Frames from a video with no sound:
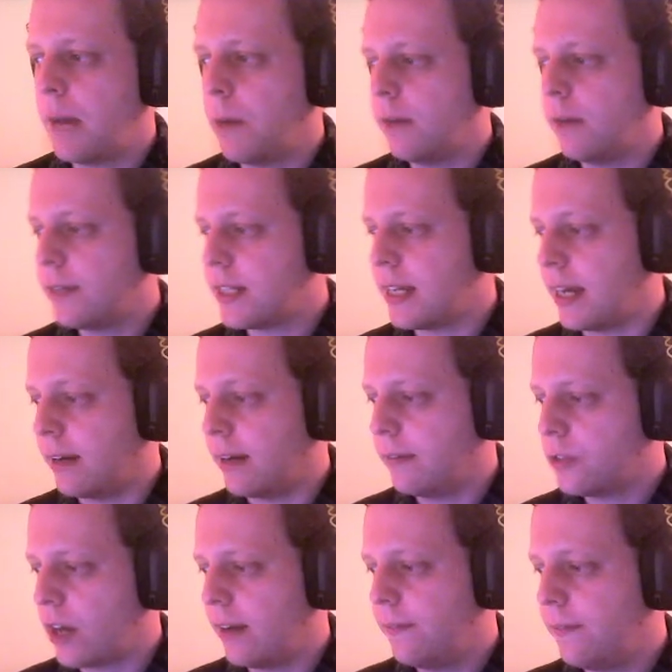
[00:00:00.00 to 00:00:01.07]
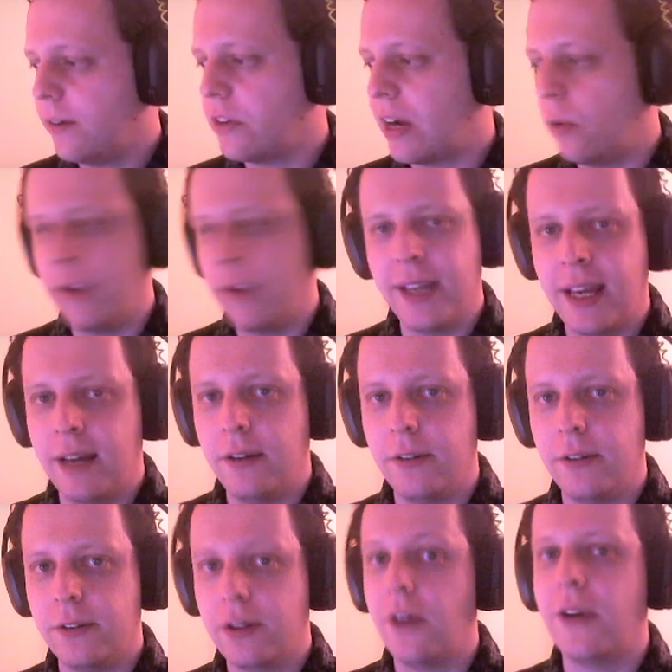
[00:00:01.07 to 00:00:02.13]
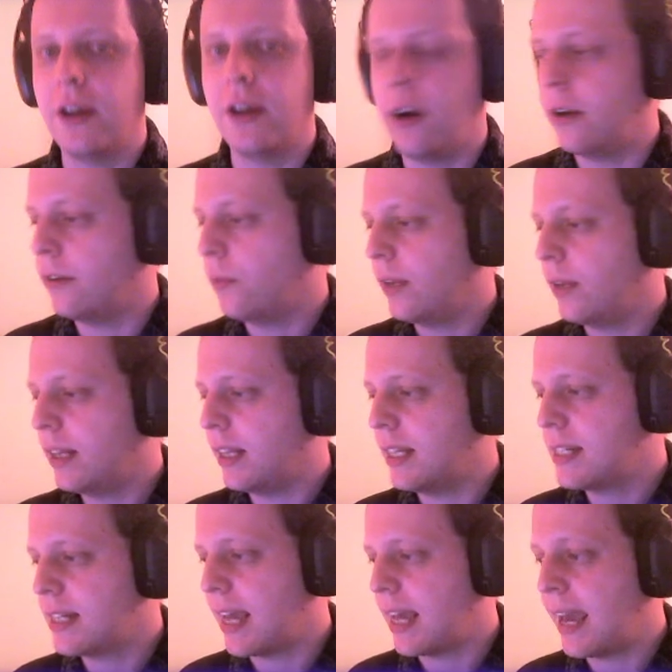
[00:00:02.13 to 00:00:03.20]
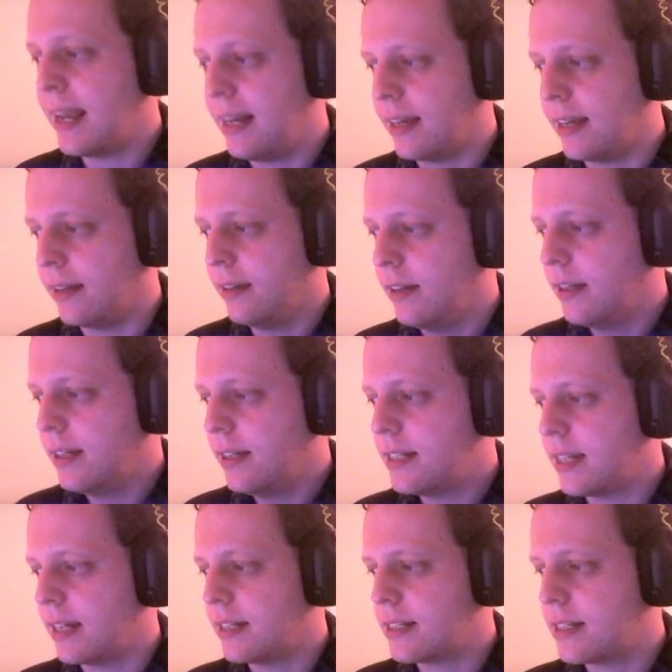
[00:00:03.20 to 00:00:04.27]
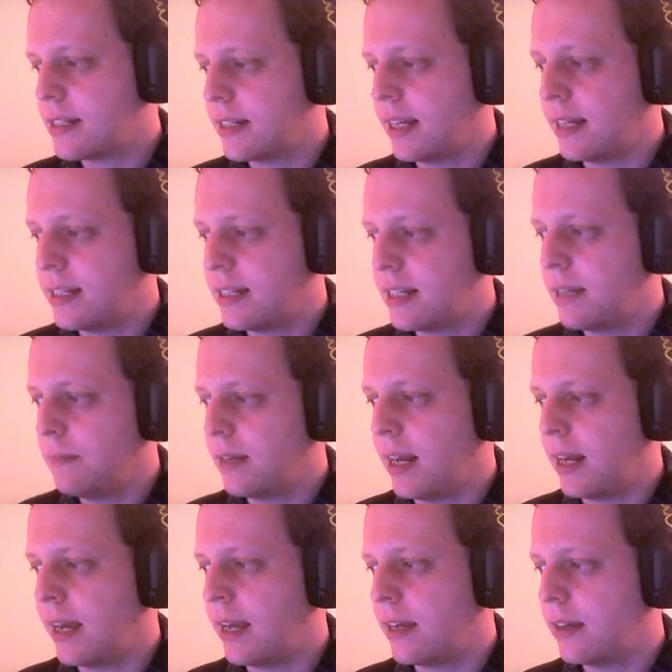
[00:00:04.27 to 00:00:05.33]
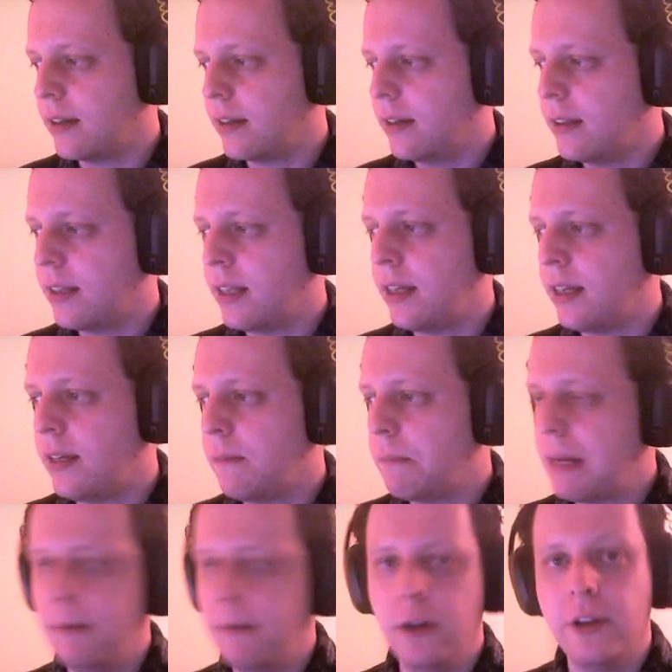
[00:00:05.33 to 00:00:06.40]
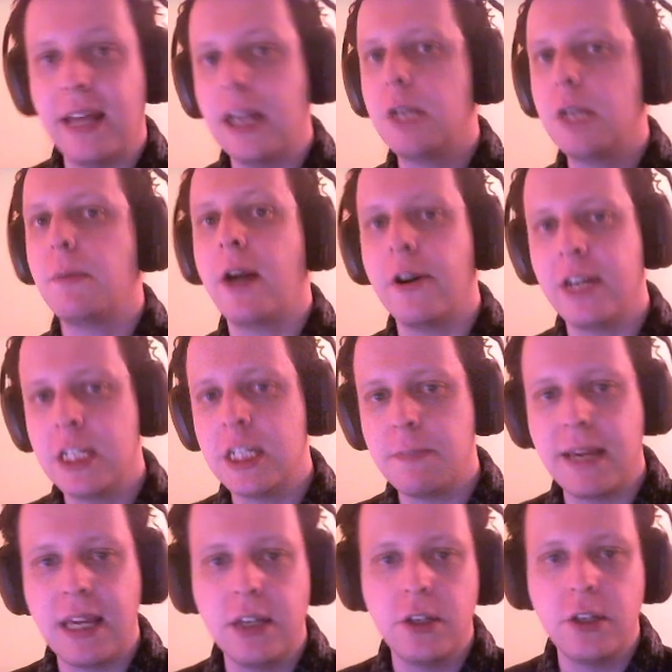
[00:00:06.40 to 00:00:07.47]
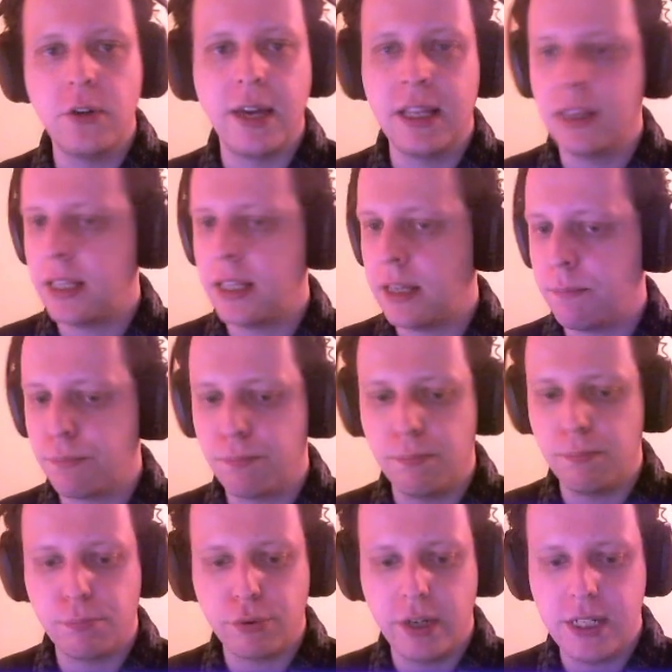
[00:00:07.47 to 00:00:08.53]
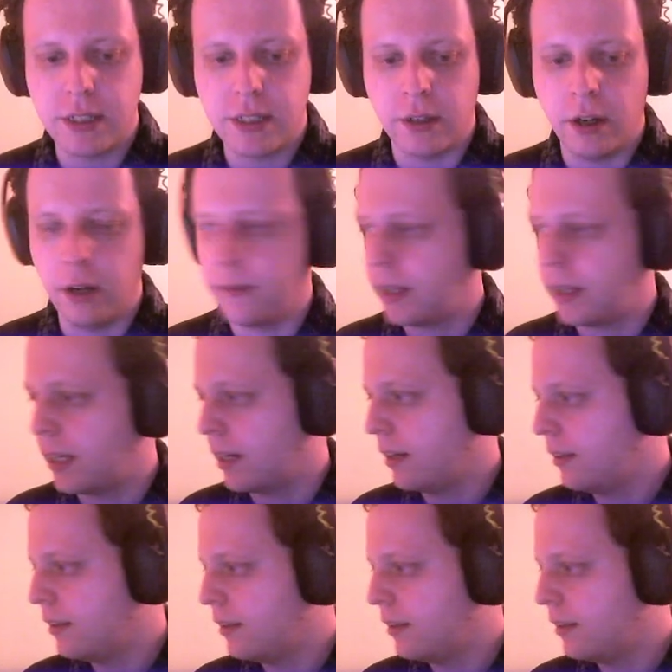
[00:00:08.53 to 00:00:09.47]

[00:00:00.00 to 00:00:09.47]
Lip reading: over to here, try to figure out what the hell's going on with this alien, since it seemed like the people who that's currently speaking to in the prison over here.